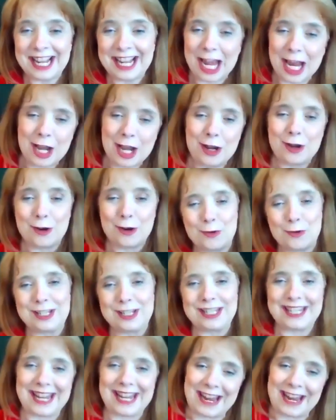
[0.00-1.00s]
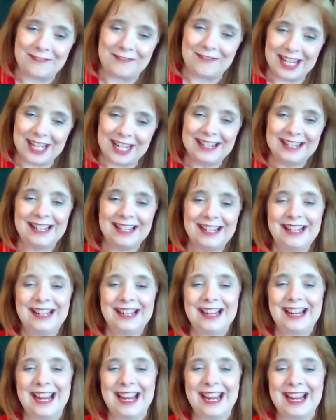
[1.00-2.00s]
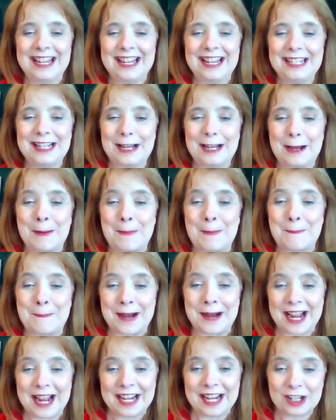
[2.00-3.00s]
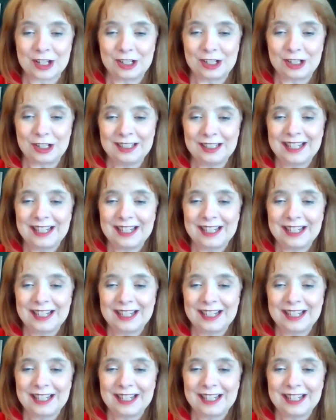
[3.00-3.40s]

Hello, David. And uh, Michael.